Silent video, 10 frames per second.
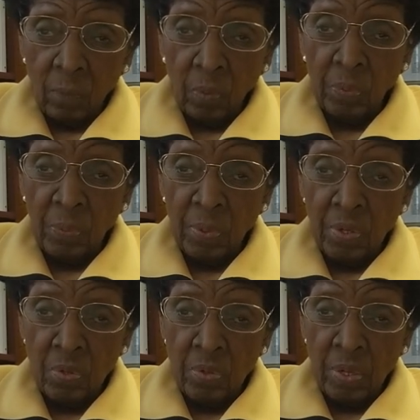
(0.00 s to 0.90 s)
But we
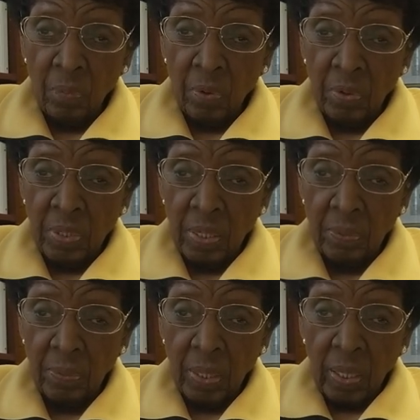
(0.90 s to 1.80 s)
knew they weren't.
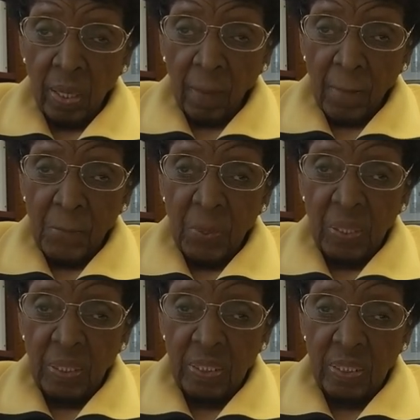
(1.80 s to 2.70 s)

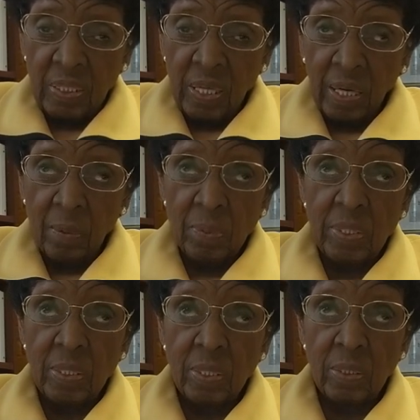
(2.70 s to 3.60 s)
But just like I
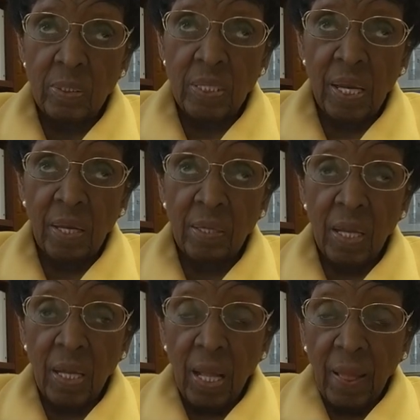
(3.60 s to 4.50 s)
was saying,
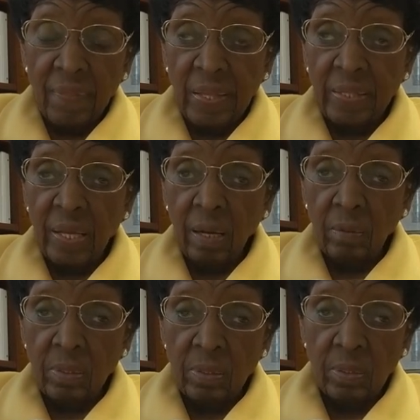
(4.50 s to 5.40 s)
that
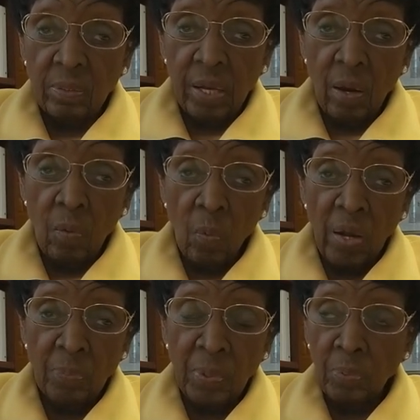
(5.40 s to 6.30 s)
there are
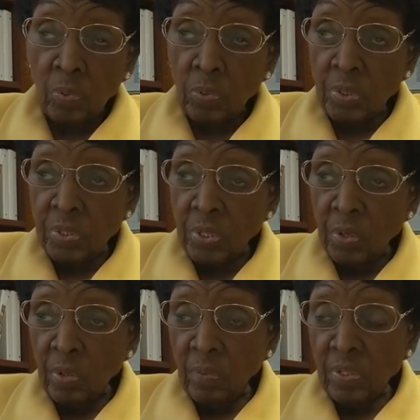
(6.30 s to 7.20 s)
white people who are
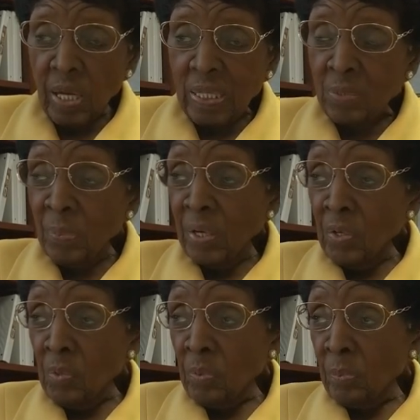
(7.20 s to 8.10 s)
concerned about us being
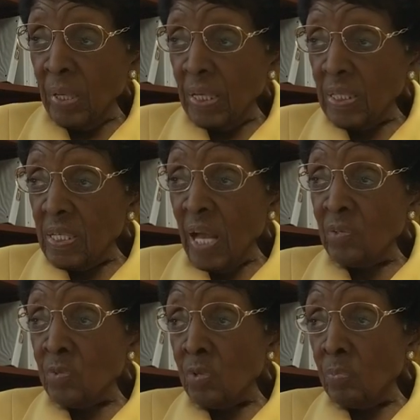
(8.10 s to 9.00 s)
human beings, not
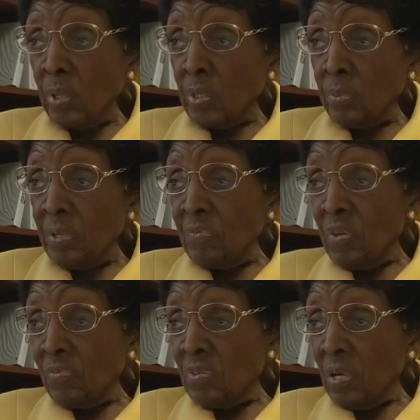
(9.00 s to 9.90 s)
just,
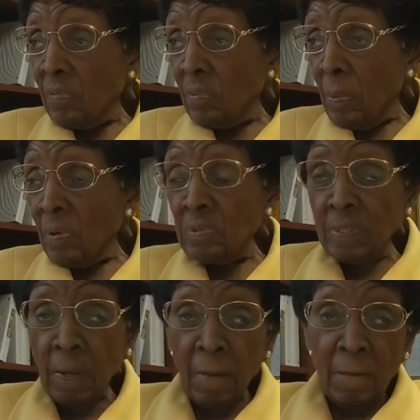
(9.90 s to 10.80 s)
3/5 of a person?